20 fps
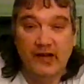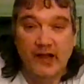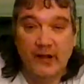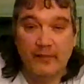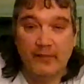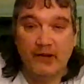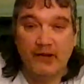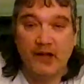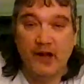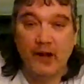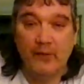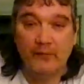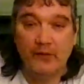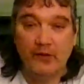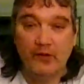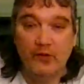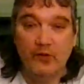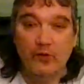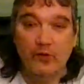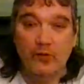and become
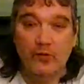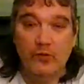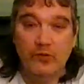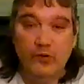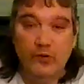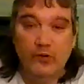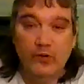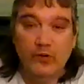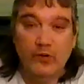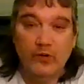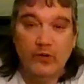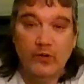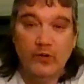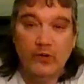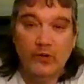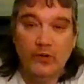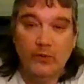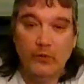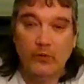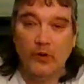the new
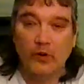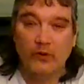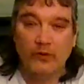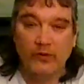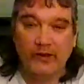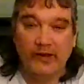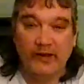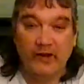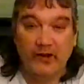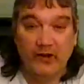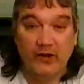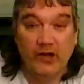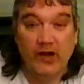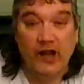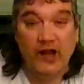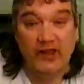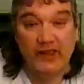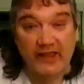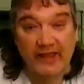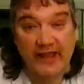world leader
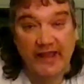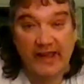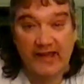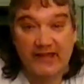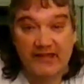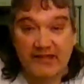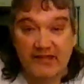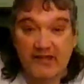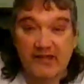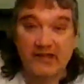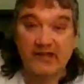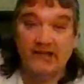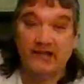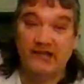unless